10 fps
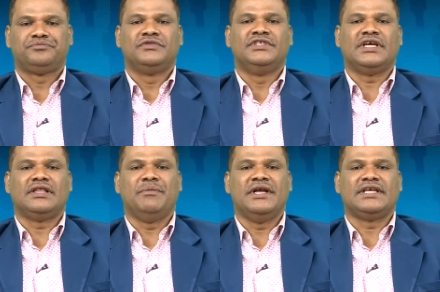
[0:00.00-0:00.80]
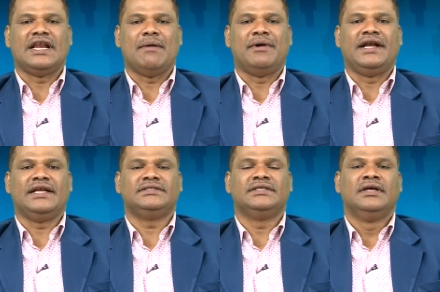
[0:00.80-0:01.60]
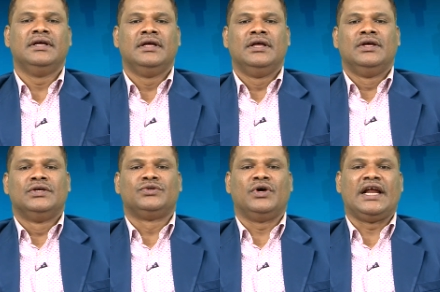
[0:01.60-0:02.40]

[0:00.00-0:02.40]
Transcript: These are the major laboratories. So,